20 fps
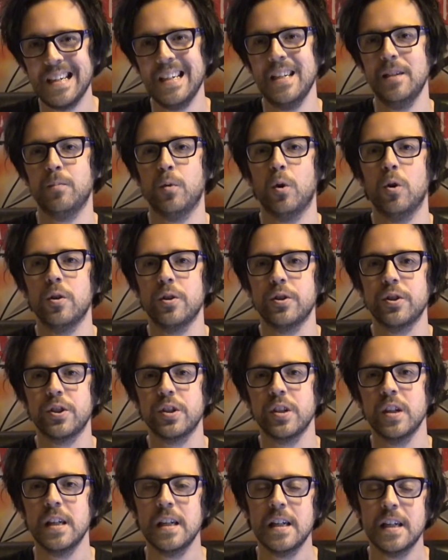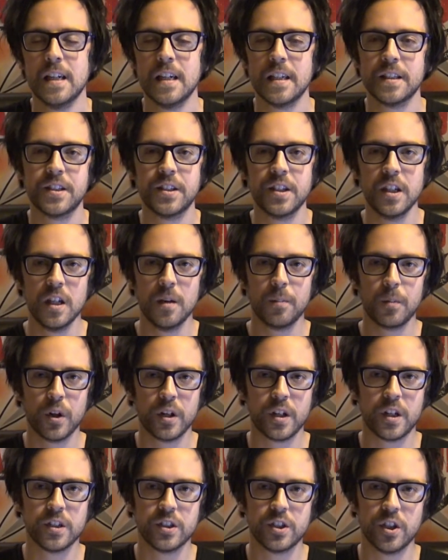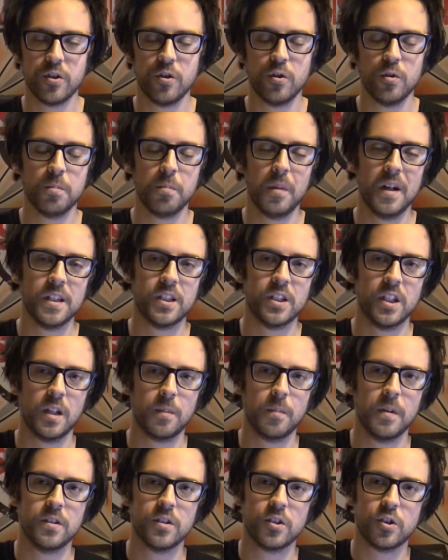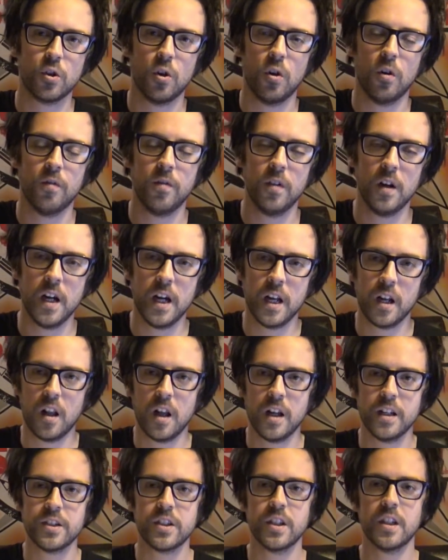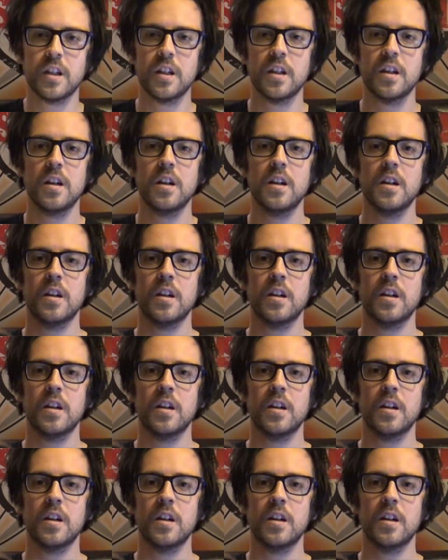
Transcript: I'm Ross, and today I'm going to continue my segments of analysing